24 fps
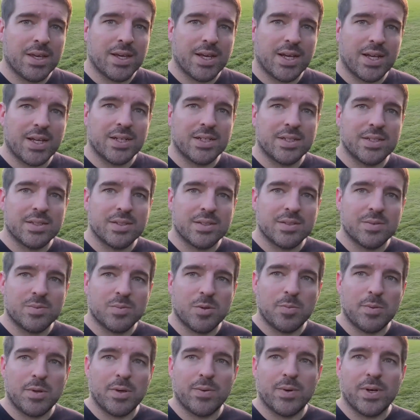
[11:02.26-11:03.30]
and
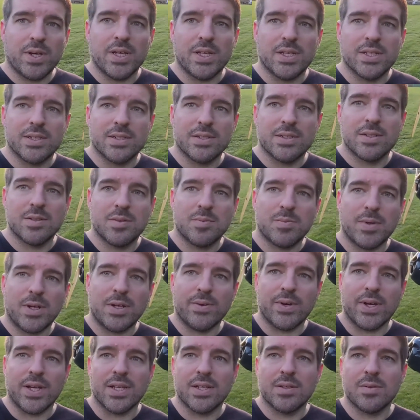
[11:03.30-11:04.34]
we'll be away. But
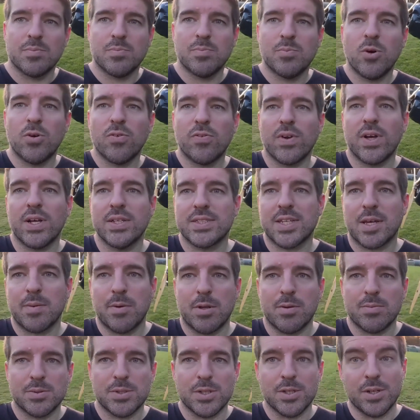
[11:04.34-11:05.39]
anyway, more flights coming
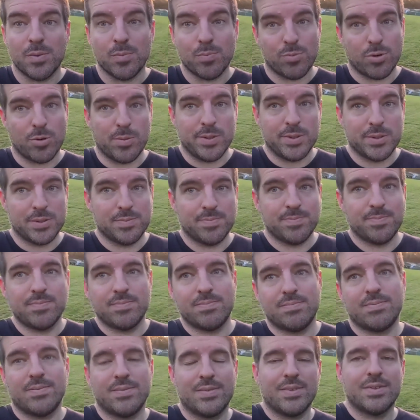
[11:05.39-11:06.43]
up soon. Promise.
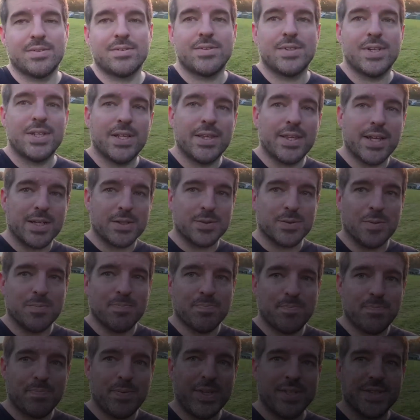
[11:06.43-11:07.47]
See you in the next
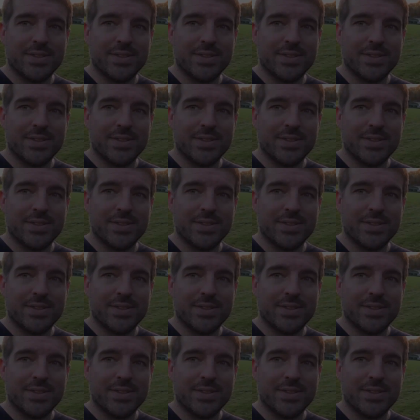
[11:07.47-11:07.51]
one.